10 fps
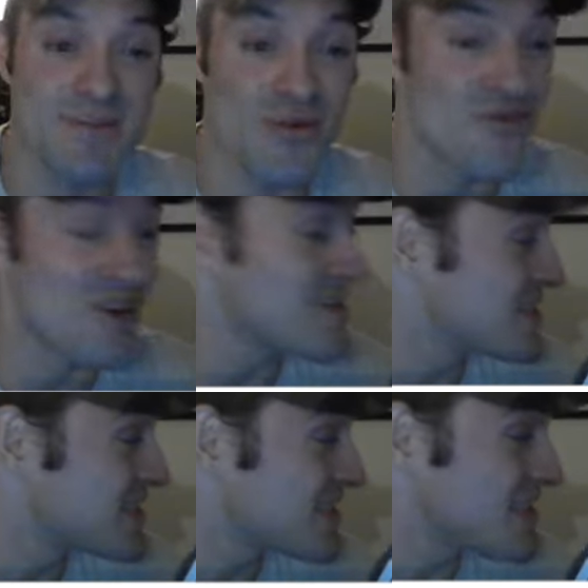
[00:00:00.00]
but
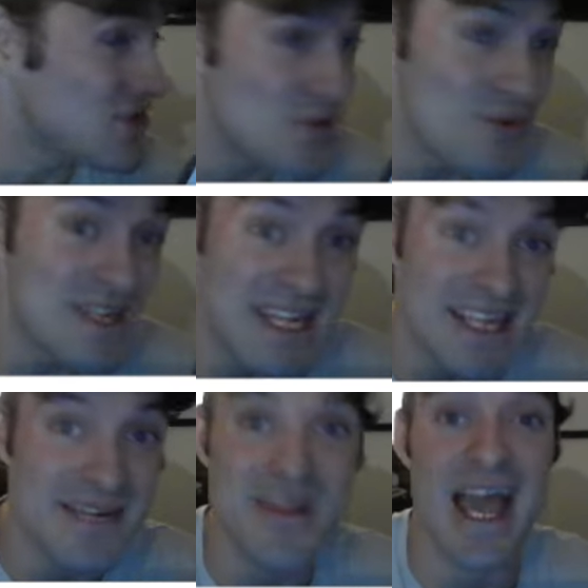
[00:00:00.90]
realistically, do you need
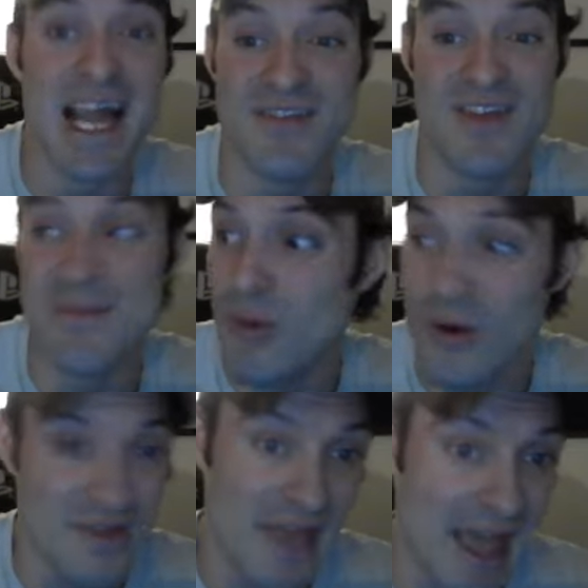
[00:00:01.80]
him to activate more
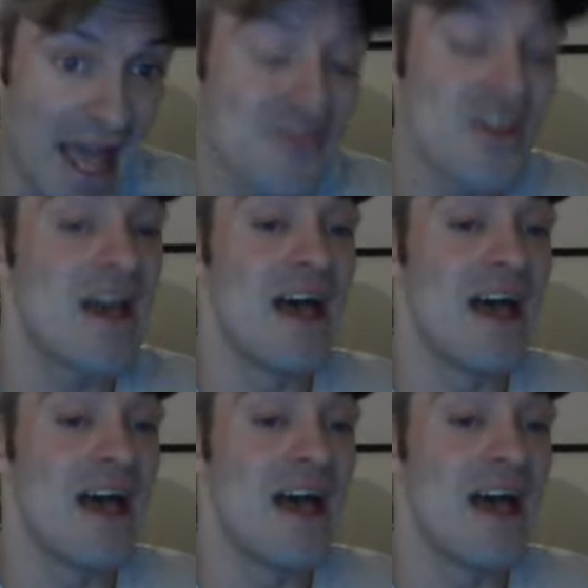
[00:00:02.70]
than that?